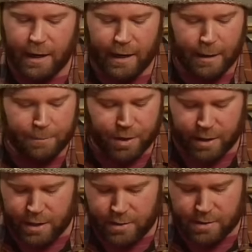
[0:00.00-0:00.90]
I'm um,
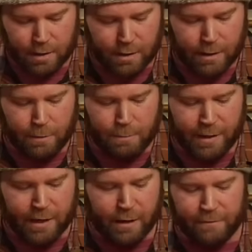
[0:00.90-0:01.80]
gonna use a little
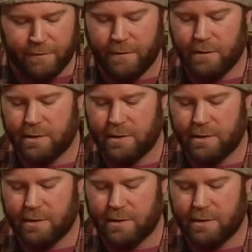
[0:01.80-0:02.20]
bit of